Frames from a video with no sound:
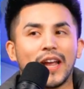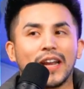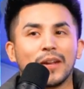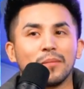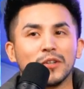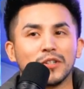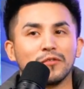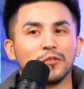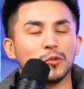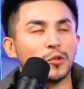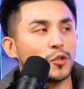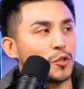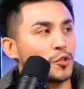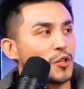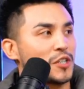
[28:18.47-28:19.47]
and it puts
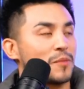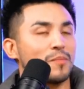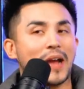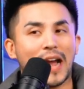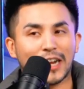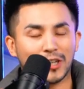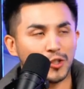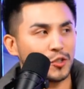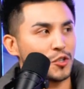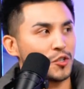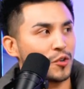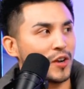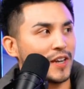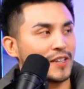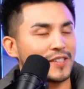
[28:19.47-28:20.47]
fluid nutrition back into the
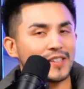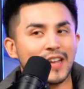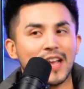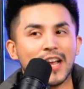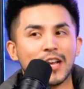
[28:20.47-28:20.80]
joints,